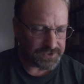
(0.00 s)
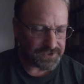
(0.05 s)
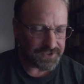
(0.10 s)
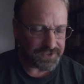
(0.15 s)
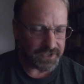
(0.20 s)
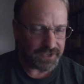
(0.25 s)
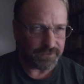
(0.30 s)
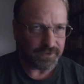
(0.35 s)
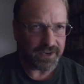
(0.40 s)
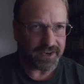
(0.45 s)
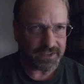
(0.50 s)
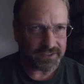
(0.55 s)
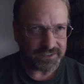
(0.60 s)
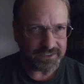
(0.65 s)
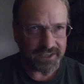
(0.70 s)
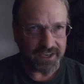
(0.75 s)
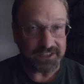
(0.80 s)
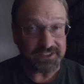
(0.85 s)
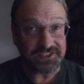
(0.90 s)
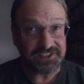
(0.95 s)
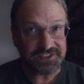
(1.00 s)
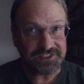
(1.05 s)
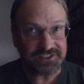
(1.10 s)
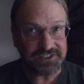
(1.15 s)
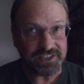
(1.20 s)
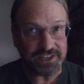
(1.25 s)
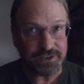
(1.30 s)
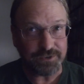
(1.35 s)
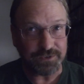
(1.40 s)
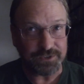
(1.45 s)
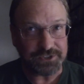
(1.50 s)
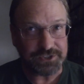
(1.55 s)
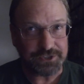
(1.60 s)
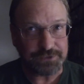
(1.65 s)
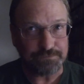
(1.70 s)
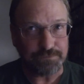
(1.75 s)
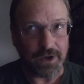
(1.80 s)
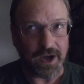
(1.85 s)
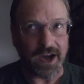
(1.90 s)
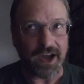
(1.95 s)
theoretically a secret
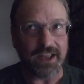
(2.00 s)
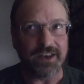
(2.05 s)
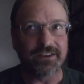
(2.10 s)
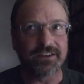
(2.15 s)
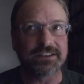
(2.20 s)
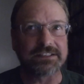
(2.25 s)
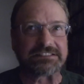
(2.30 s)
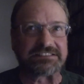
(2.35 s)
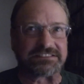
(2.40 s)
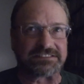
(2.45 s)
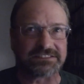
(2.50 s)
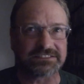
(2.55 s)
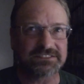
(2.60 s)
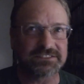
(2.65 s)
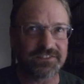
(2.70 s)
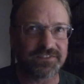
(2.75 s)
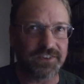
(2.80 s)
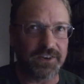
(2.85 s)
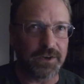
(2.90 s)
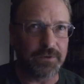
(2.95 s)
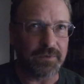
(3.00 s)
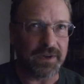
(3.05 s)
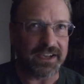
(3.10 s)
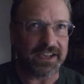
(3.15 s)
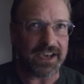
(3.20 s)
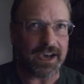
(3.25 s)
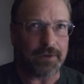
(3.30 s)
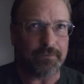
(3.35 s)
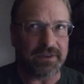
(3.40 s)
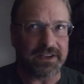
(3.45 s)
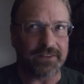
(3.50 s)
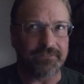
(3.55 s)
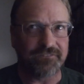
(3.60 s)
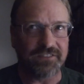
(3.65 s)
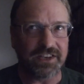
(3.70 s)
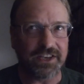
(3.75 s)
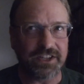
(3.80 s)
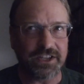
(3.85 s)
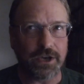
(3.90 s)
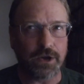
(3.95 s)
spot. From a guy made a
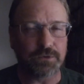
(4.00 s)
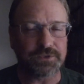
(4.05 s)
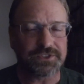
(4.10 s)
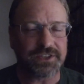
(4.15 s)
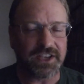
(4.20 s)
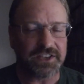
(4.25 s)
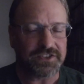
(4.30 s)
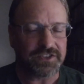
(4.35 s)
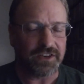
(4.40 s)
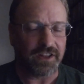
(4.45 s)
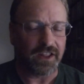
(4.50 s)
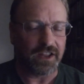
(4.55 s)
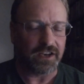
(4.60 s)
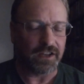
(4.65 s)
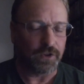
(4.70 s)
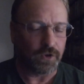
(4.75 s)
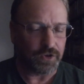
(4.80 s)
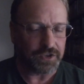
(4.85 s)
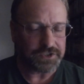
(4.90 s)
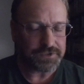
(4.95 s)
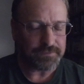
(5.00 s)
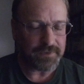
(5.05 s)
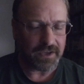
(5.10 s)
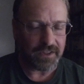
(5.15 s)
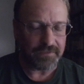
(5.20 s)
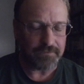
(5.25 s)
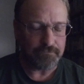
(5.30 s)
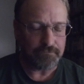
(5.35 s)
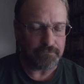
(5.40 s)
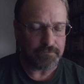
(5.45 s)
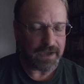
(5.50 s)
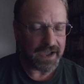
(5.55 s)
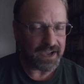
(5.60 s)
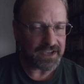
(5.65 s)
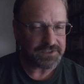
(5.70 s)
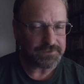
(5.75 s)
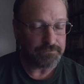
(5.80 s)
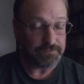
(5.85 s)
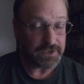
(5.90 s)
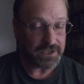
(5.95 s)
video, was catching a lot of largemouth
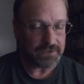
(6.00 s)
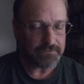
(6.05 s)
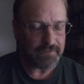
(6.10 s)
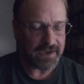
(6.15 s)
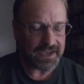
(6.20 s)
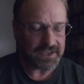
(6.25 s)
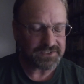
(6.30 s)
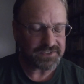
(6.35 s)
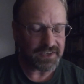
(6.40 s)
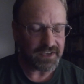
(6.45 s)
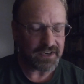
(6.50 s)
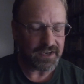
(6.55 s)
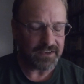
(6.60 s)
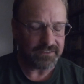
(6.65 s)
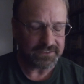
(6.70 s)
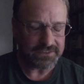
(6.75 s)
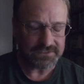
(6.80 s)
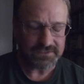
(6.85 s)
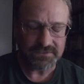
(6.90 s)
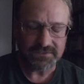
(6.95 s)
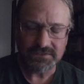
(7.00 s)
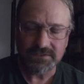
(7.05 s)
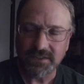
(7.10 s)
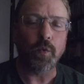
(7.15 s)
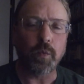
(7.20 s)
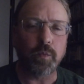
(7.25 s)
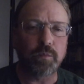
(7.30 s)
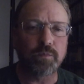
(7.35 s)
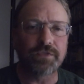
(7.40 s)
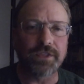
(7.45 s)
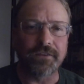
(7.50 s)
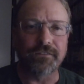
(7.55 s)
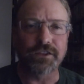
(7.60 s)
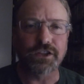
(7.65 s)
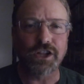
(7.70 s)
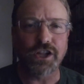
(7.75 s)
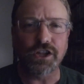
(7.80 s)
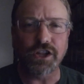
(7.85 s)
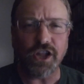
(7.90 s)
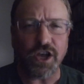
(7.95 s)
bass, big bass out of it.
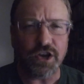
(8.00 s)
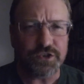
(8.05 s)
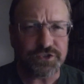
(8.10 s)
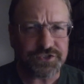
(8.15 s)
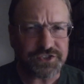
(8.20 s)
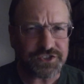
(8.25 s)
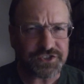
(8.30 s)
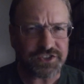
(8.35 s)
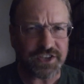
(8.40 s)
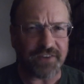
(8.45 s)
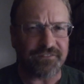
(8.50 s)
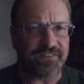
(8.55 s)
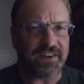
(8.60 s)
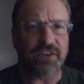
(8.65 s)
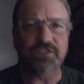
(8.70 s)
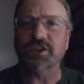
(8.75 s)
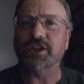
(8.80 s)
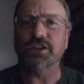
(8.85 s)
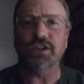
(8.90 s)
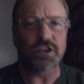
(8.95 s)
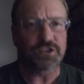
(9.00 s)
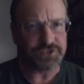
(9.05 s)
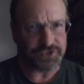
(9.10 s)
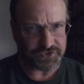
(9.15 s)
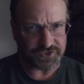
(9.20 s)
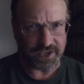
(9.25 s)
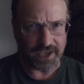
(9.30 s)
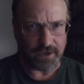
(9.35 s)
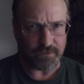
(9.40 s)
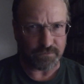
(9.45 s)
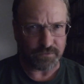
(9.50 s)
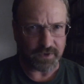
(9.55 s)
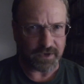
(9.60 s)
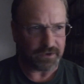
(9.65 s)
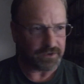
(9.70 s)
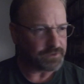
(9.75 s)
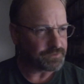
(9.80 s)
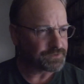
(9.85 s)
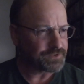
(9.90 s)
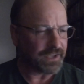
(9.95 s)
Found the closest
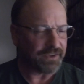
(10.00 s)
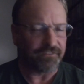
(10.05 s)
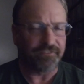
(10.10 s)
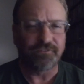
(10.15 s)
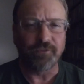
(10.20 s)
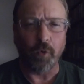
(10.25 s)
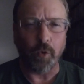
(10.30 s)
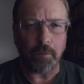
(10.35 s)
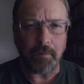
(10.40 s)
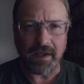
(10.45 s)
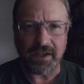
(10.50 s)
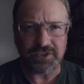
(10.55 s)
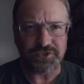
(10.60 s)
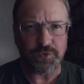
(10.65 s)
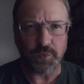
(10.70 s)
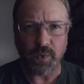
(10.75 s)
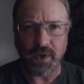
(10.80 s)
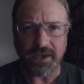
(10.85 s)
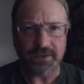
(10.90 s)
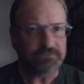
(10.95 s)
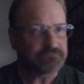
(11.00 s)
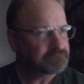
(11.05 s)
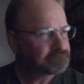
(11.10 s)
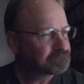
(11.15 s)
campground. It was like 4 miles away.